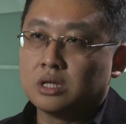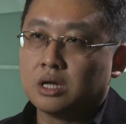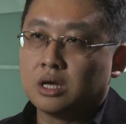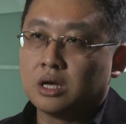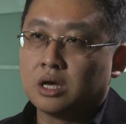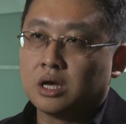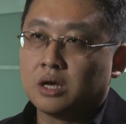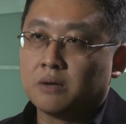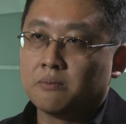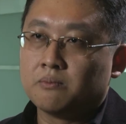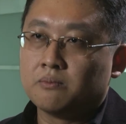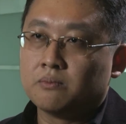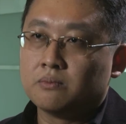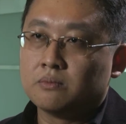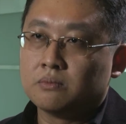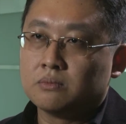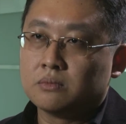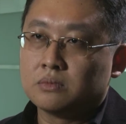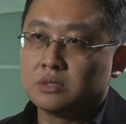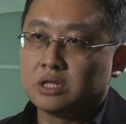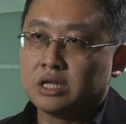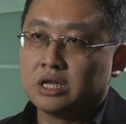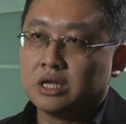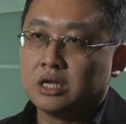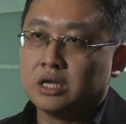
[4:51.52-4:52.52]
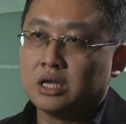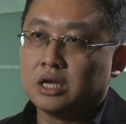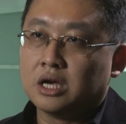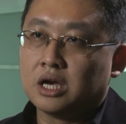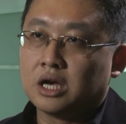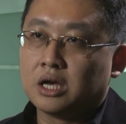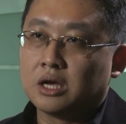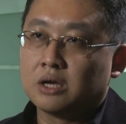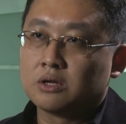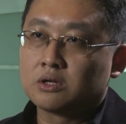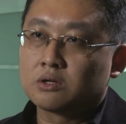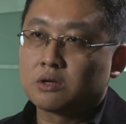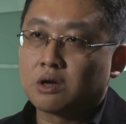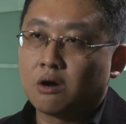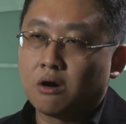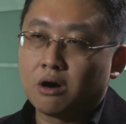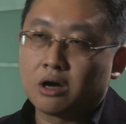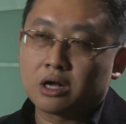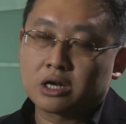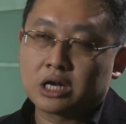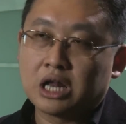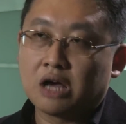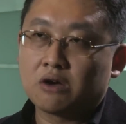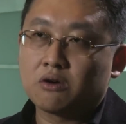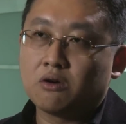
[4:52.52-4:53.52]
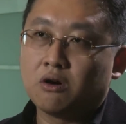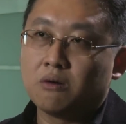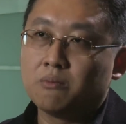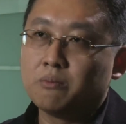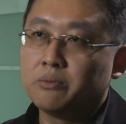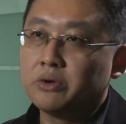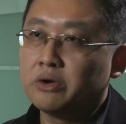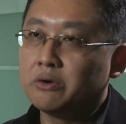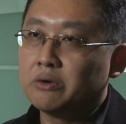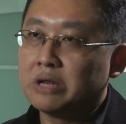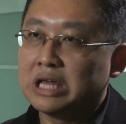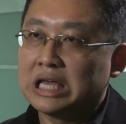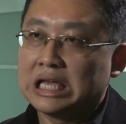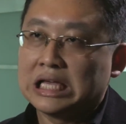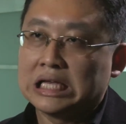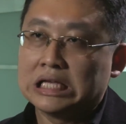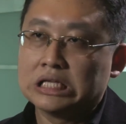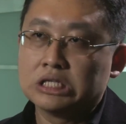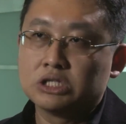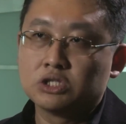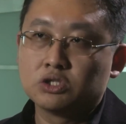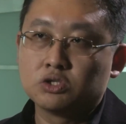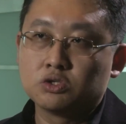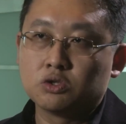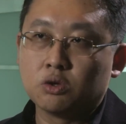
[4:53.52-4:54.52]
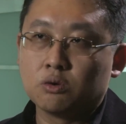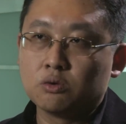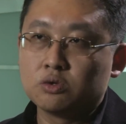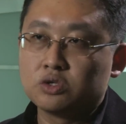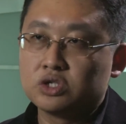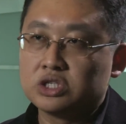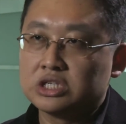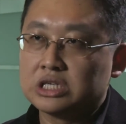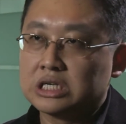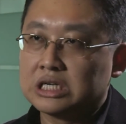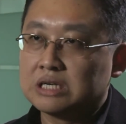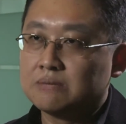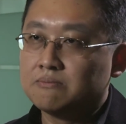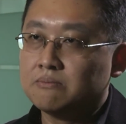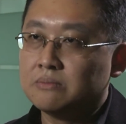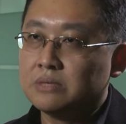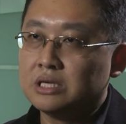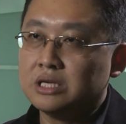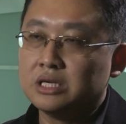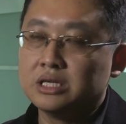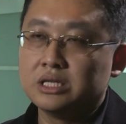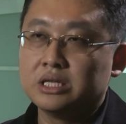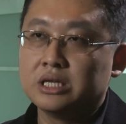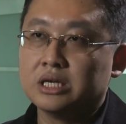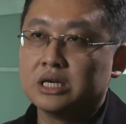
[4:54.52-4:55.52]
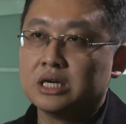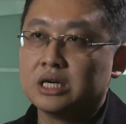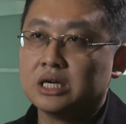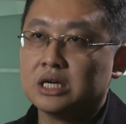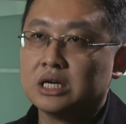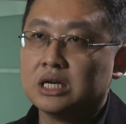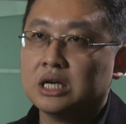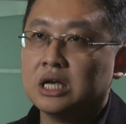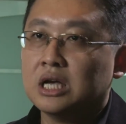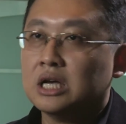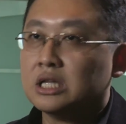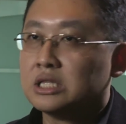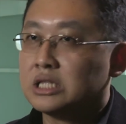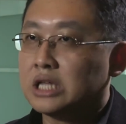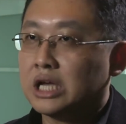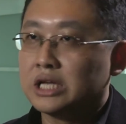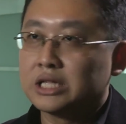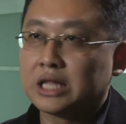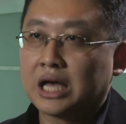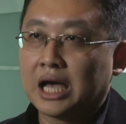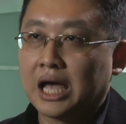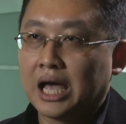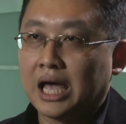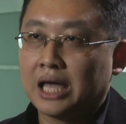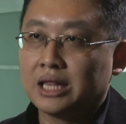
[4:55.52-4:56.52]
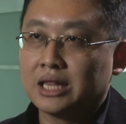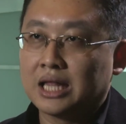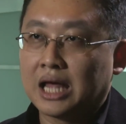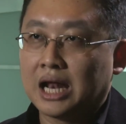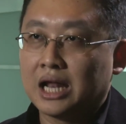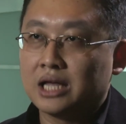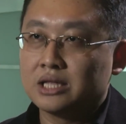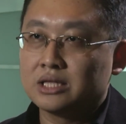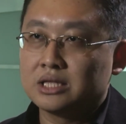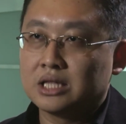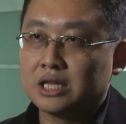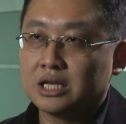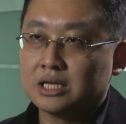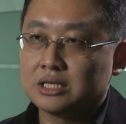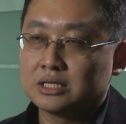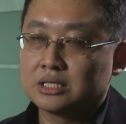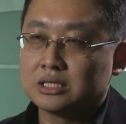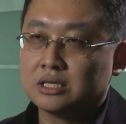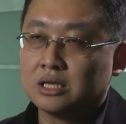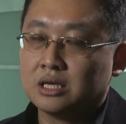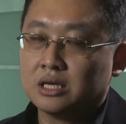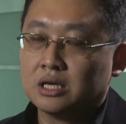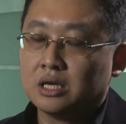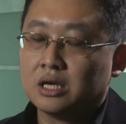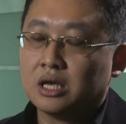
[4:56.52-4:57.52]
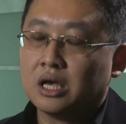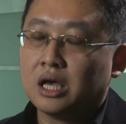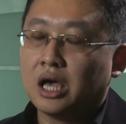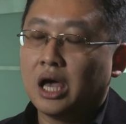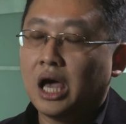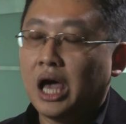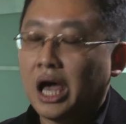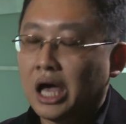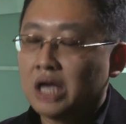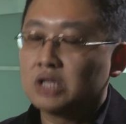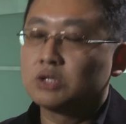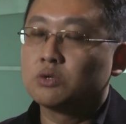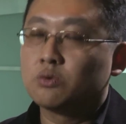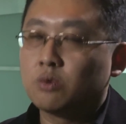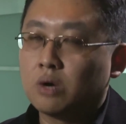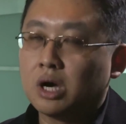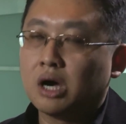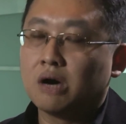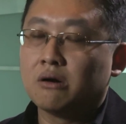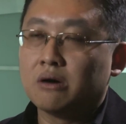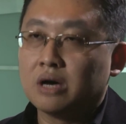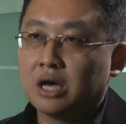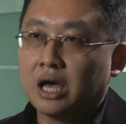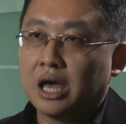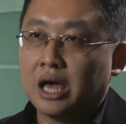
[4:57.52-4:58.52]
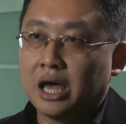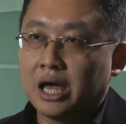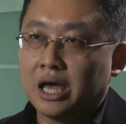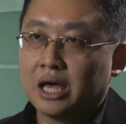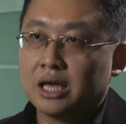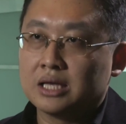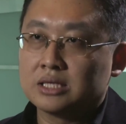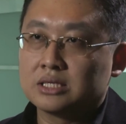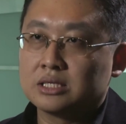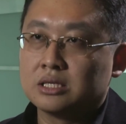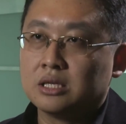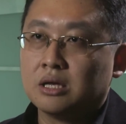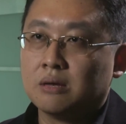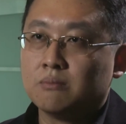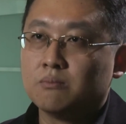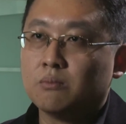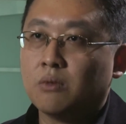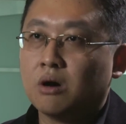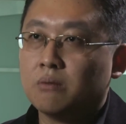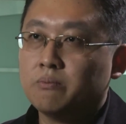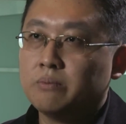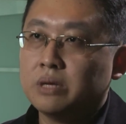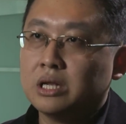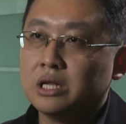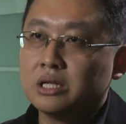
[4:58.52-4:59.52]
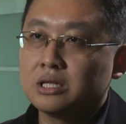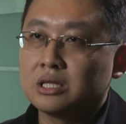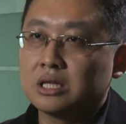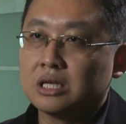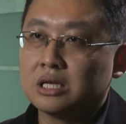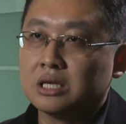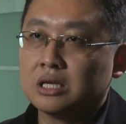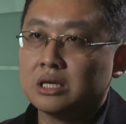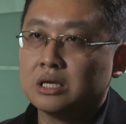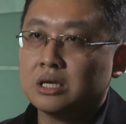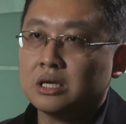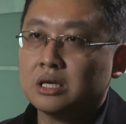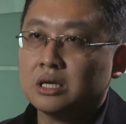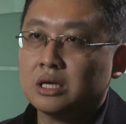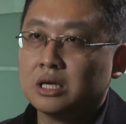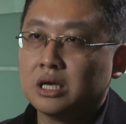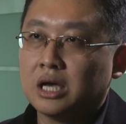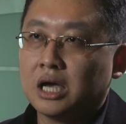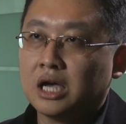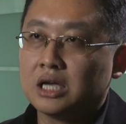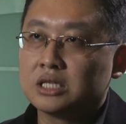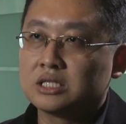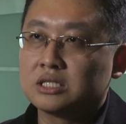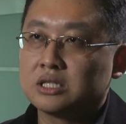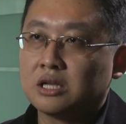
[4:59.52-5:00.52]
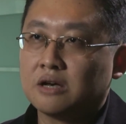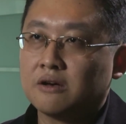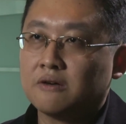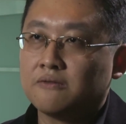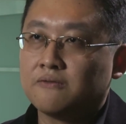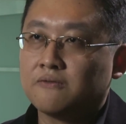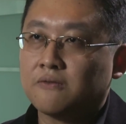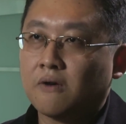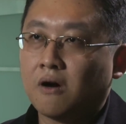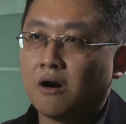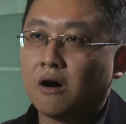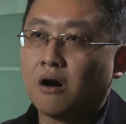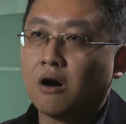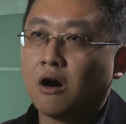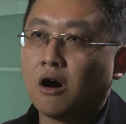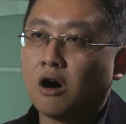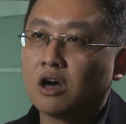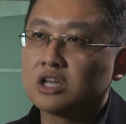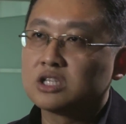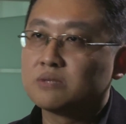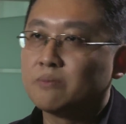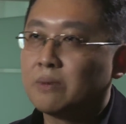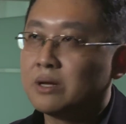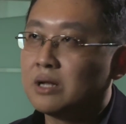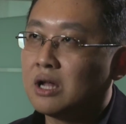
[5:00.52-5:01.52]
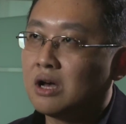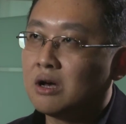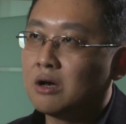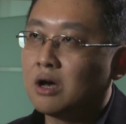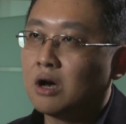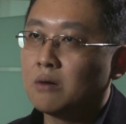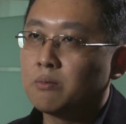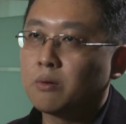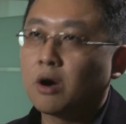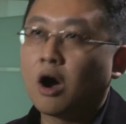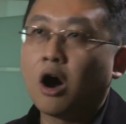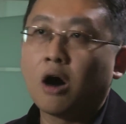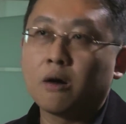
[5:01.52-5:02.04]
cloud computing, social media, data analytics, as well as mobility as the 4 horsemen of